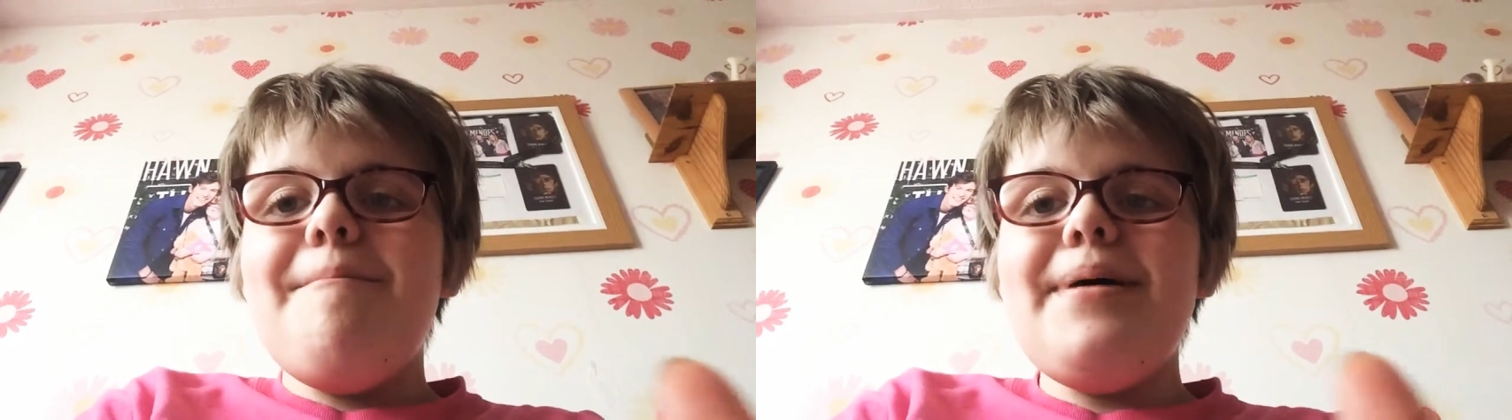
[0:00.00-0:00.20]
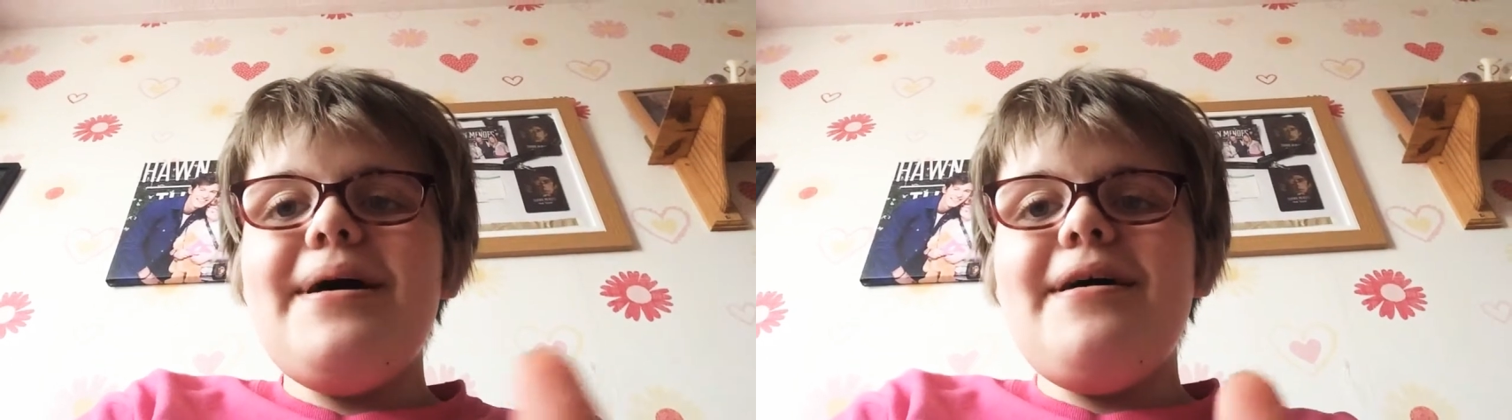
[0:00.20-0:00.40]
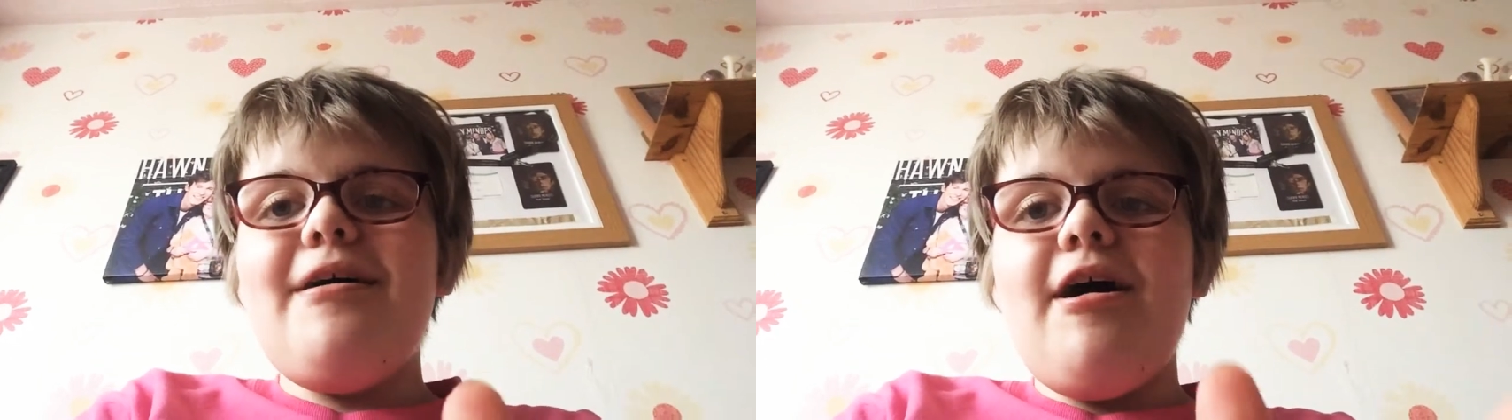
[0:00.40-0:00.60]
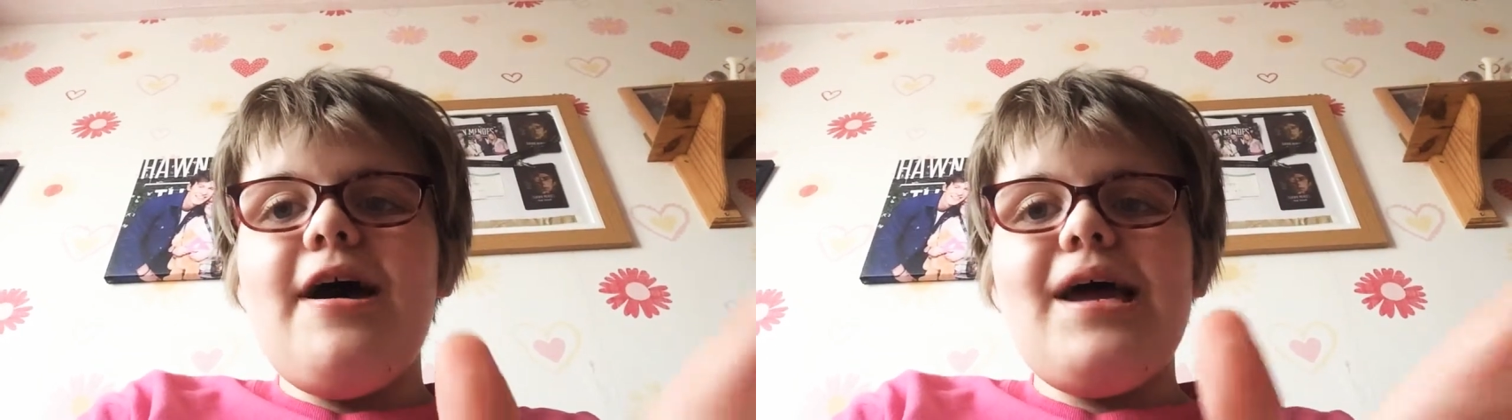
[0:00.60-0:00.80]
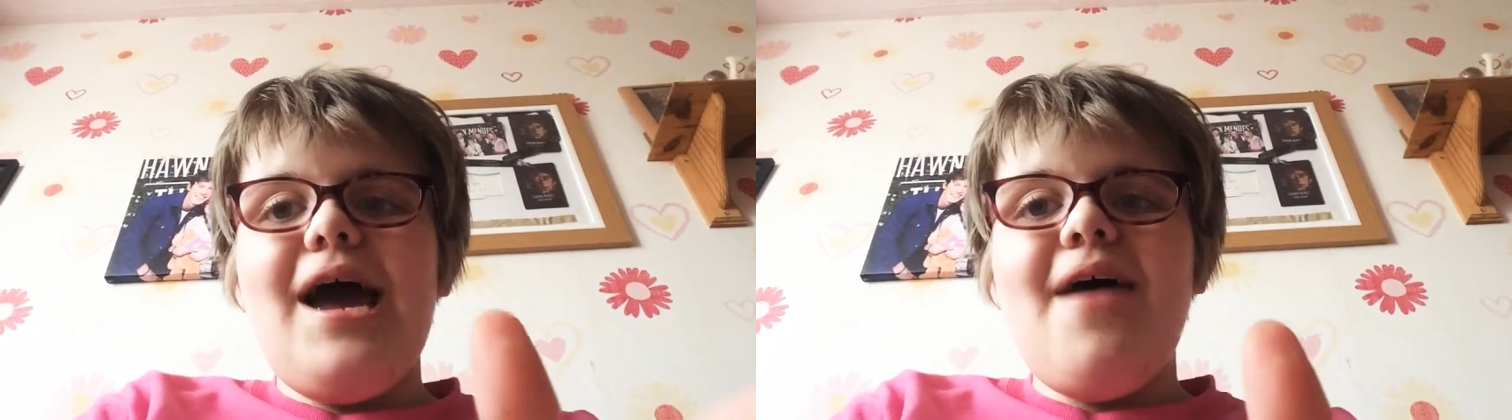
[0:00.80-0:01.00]
but
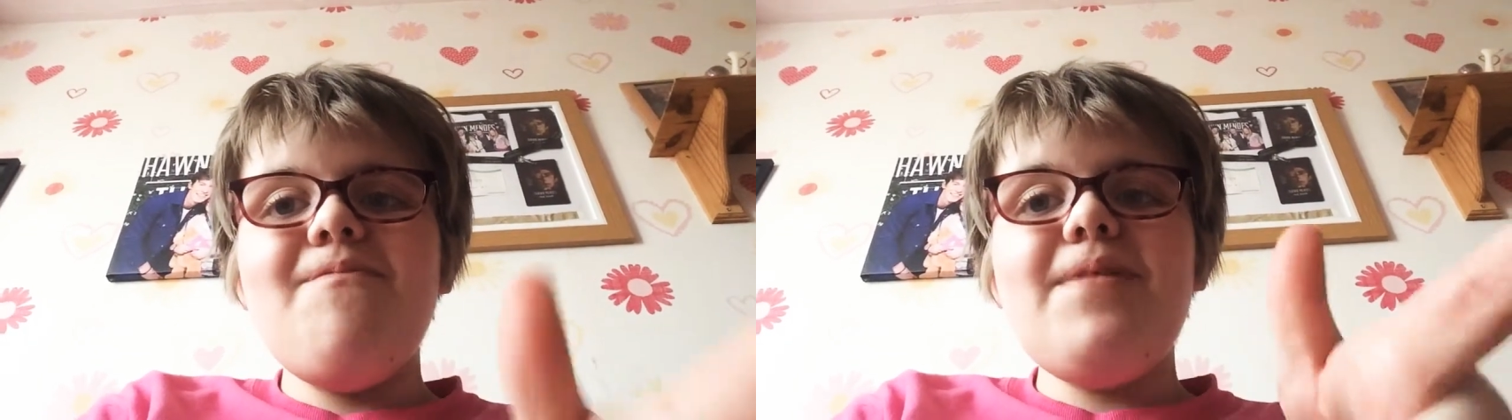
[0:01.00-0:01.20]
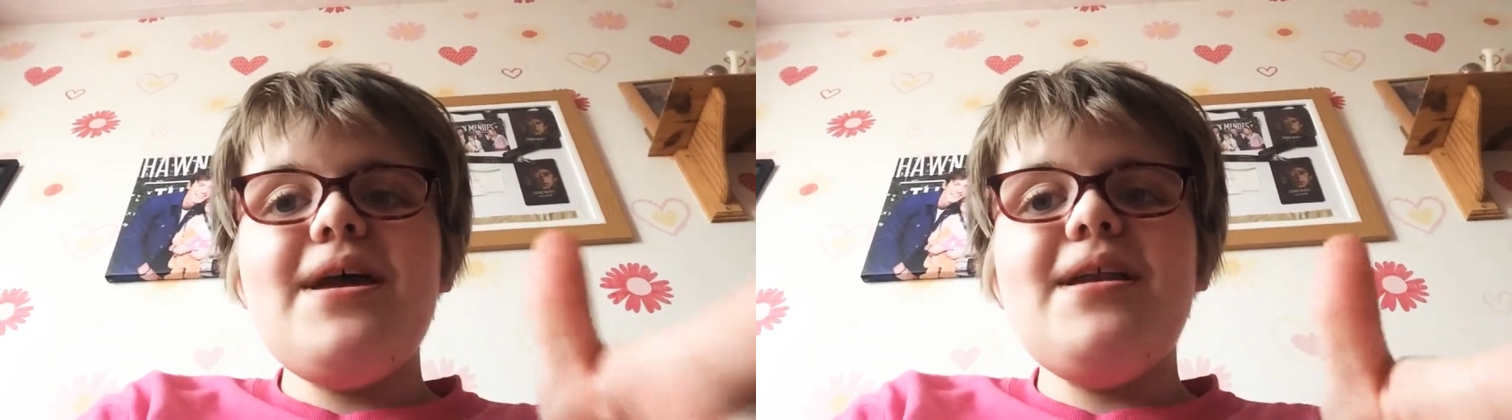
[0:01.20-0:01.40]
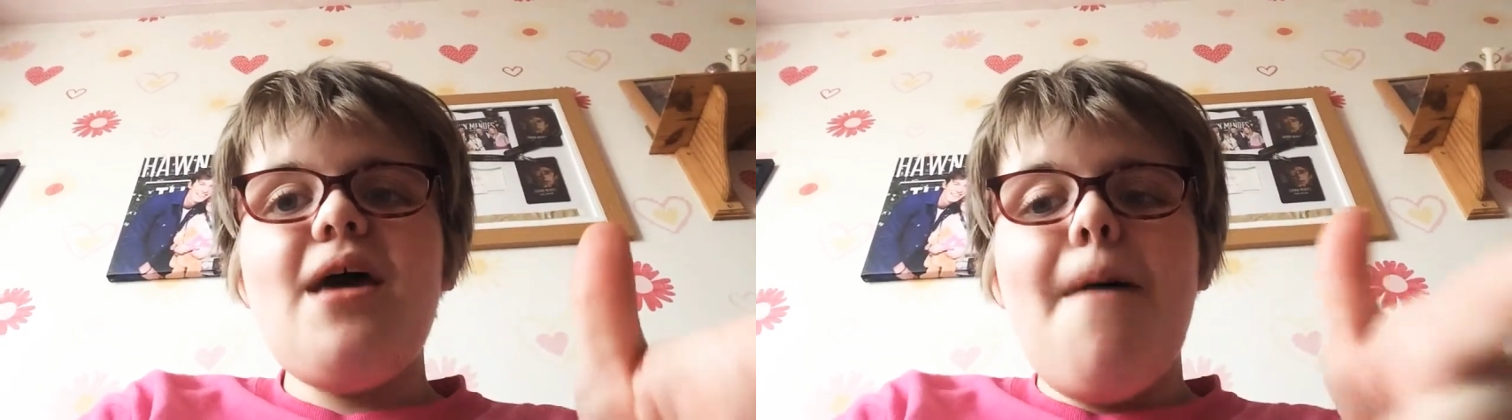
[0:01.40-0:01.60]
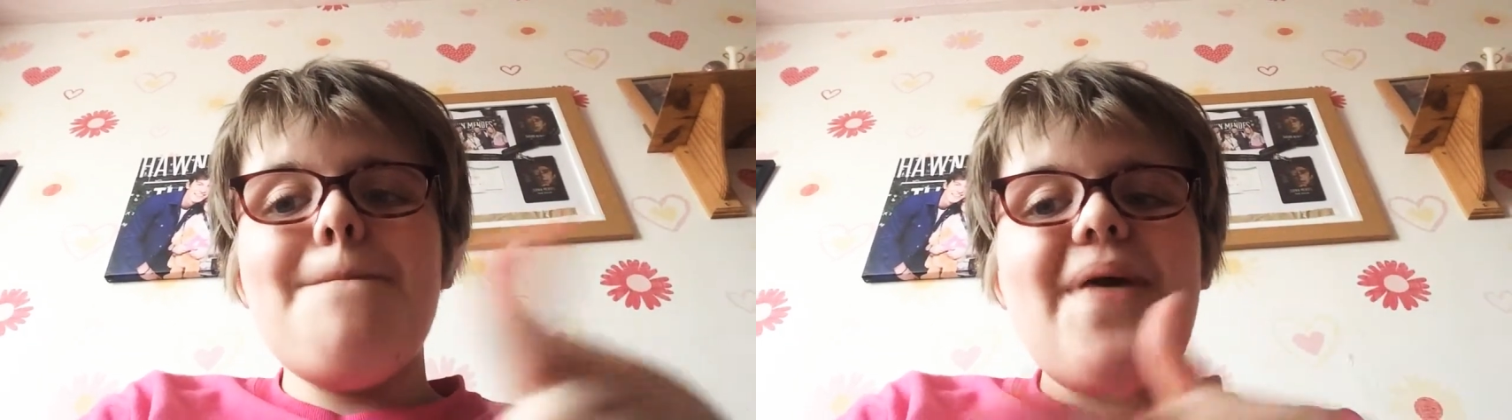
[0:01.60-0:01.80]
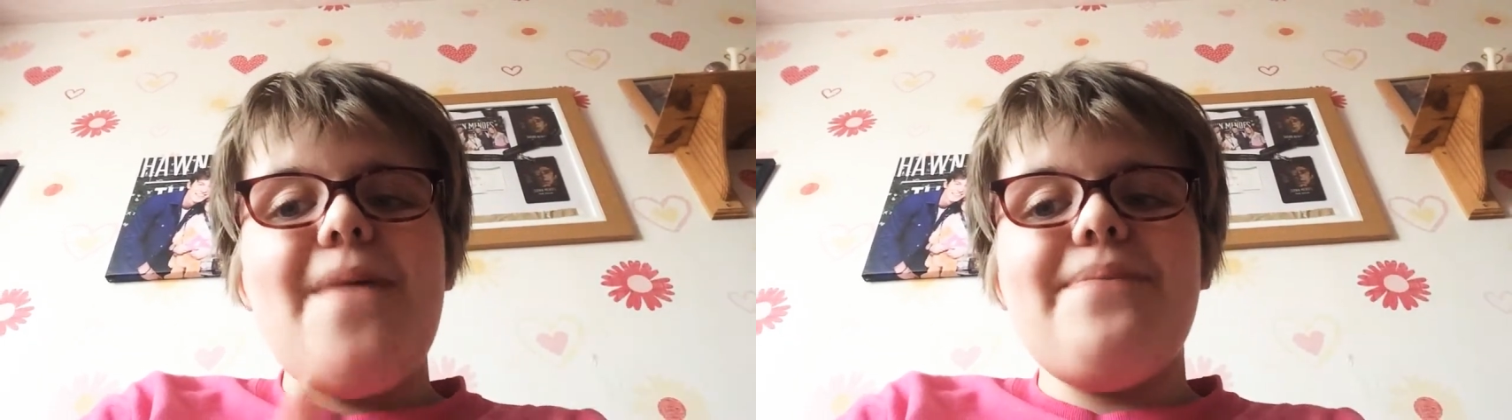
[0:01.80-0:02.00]
I have been a
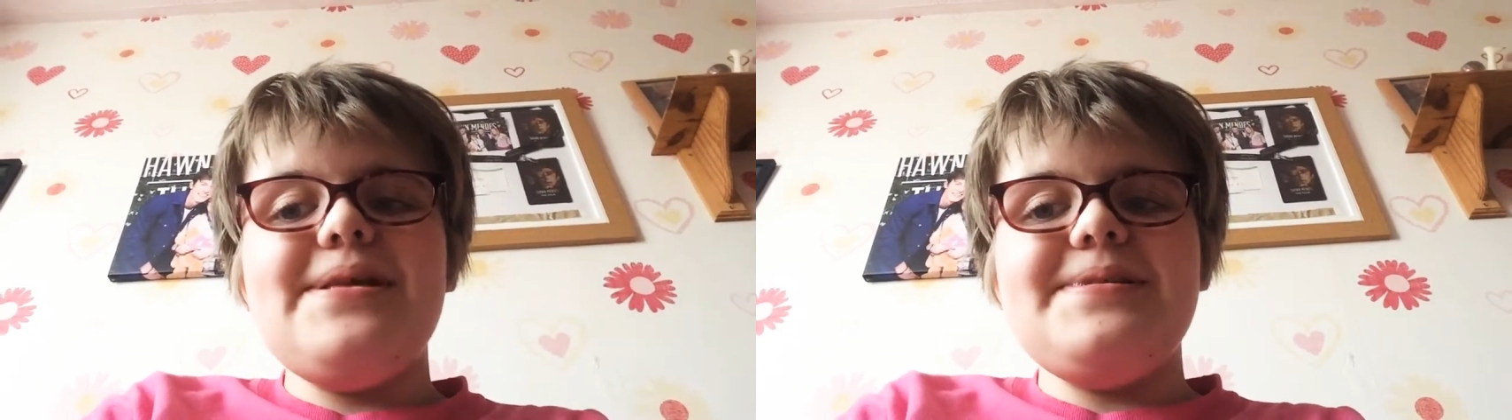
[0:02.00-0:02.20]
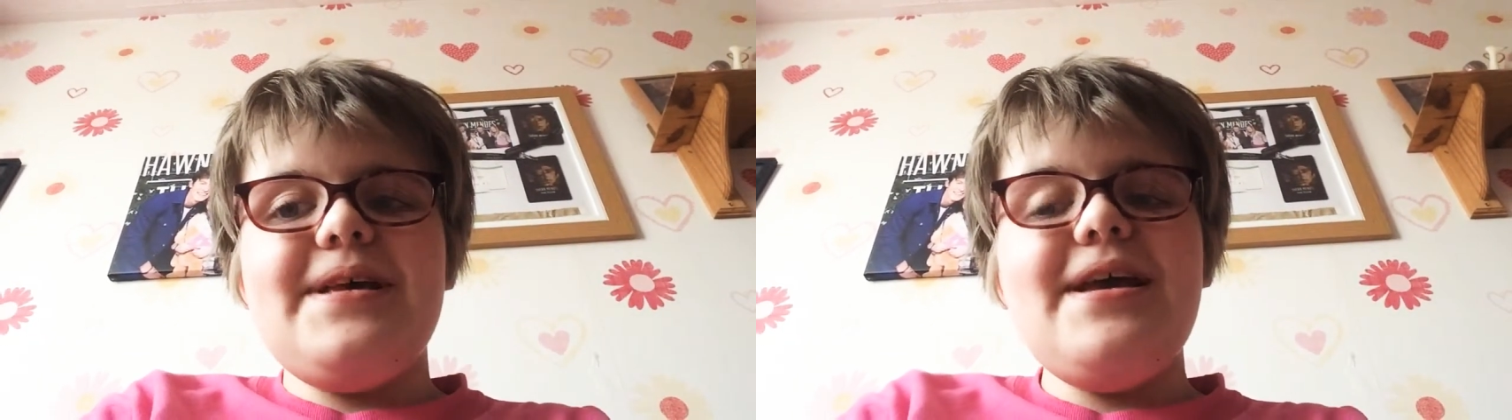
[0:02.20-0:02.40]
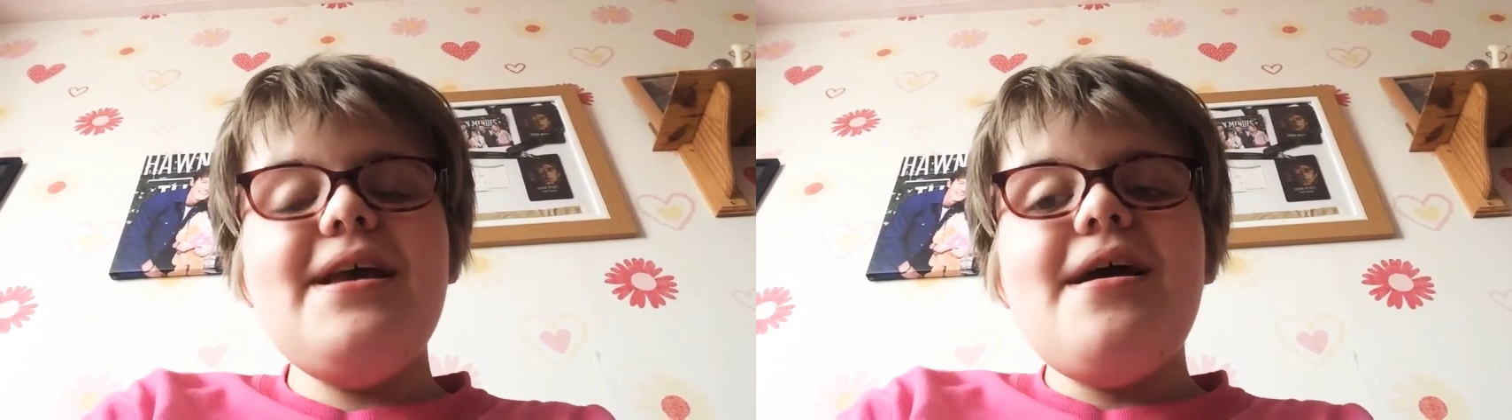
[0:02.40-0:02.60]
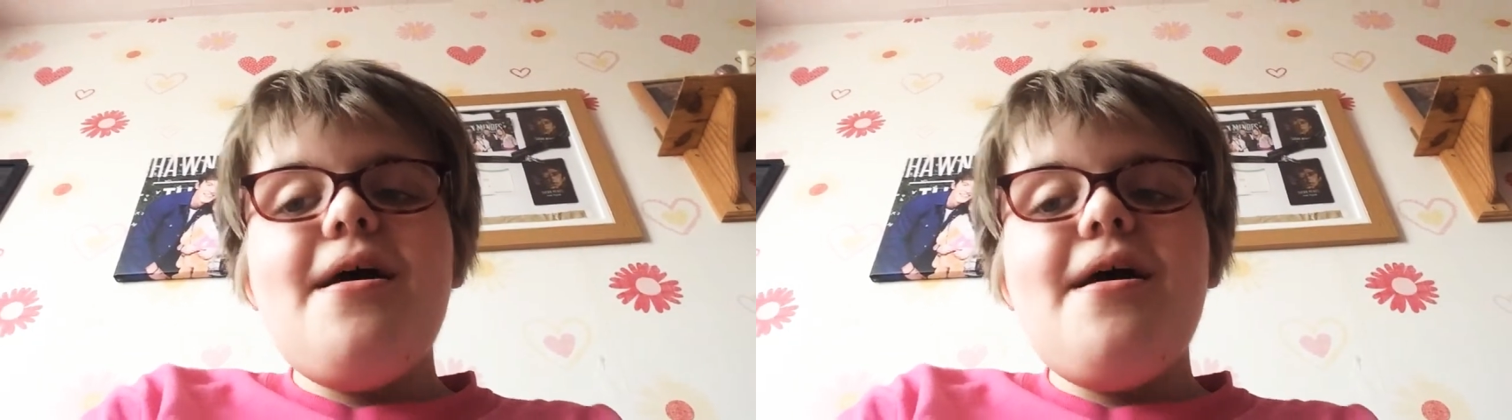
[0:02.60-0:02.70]
bit busy.